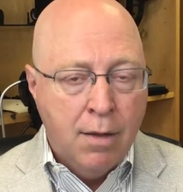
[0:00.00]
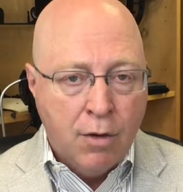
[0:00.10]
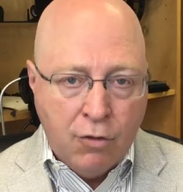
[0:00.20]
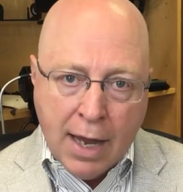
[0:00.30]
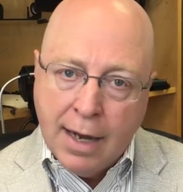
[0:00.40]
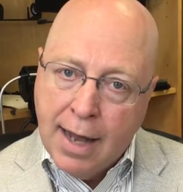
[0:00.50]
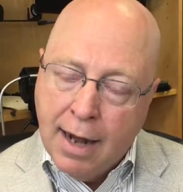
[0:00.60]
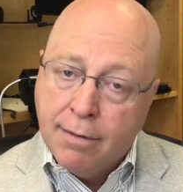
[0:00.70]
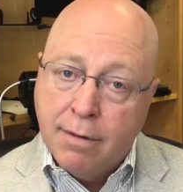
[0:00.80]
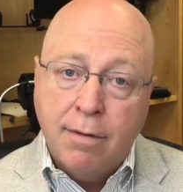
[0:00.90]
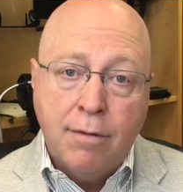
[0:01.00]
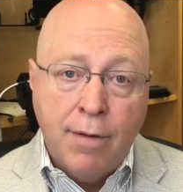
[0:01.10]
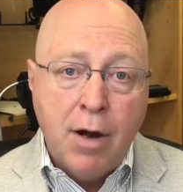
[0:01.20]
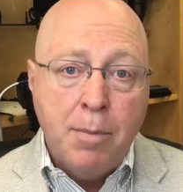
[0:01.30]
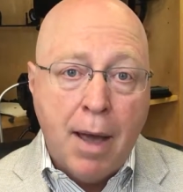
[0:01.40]
The Chang Analysis is
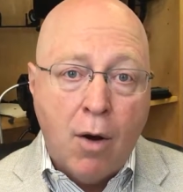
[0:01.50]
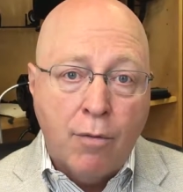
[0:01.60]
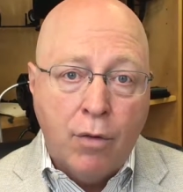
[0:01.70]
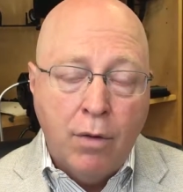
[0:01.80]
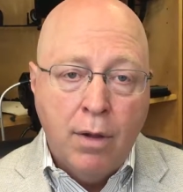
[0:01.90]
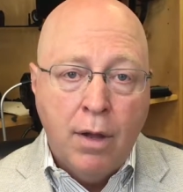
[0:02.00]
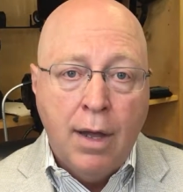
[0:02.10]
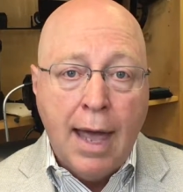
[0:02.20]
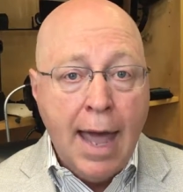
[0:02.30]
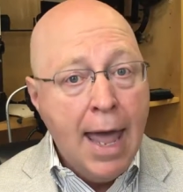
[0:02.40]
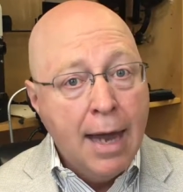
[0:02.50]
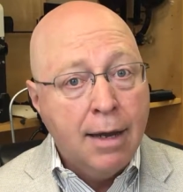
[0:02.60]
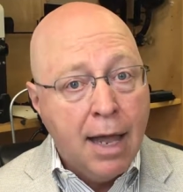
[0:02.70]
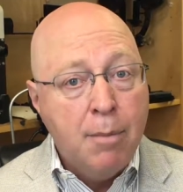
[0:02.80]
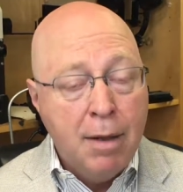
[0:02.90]
very powerful and
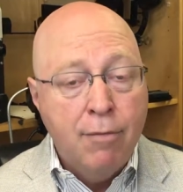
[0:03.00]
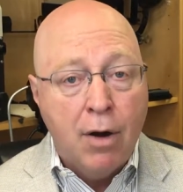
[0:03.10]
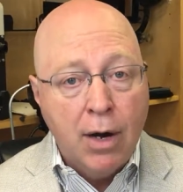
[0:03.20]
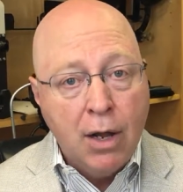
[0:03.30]
can be very